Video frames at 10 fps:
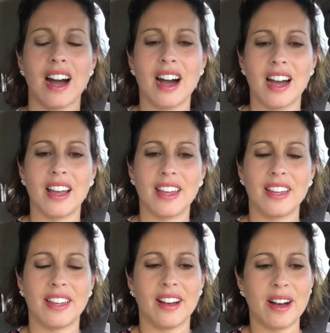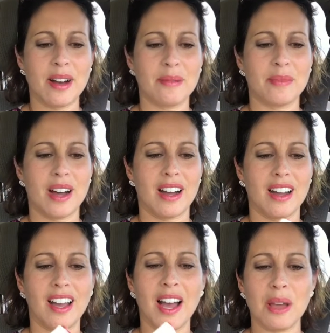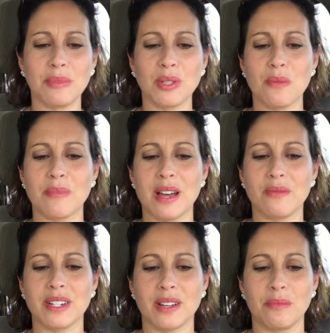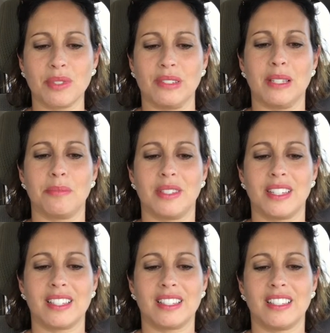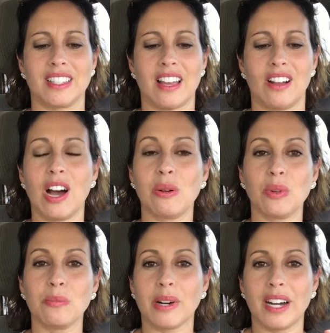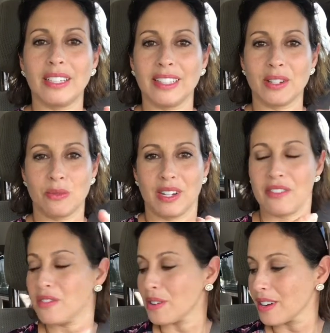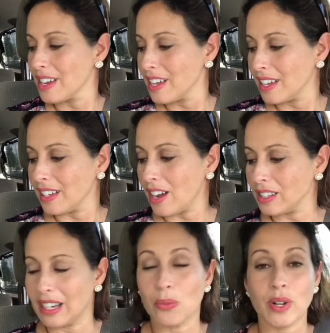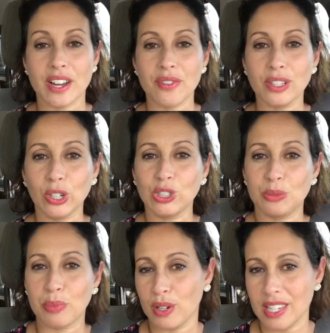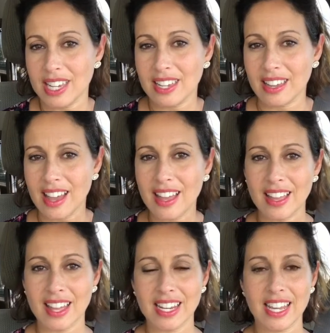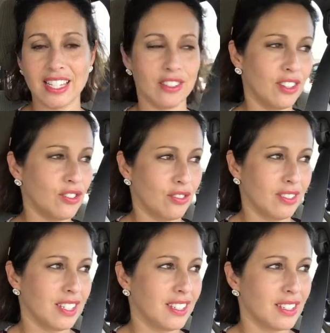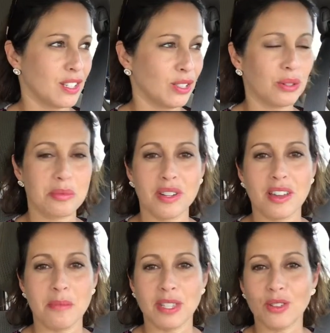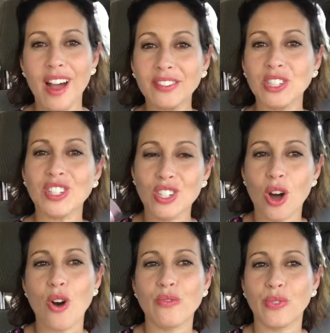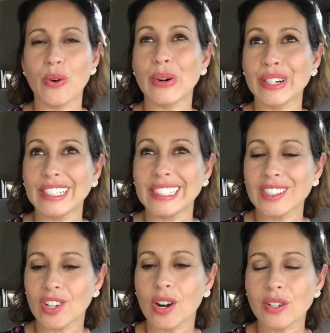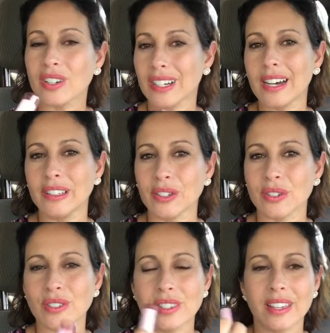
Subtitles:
I'm so bad when it comes to lipsticks, because I will buy like whatever looks pretty, and it usually doesn't look pretty on me. So I have to go for darker colors.